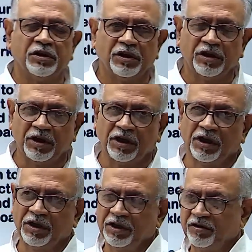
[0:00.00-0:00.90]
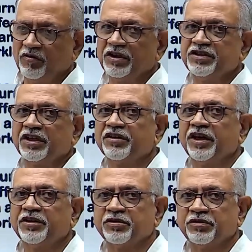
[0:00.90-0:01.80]
it will generate
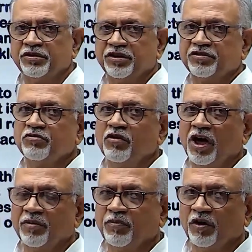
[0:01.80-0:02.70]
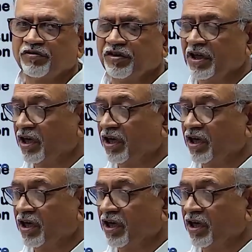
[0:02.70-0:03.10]
tissue hypoxia,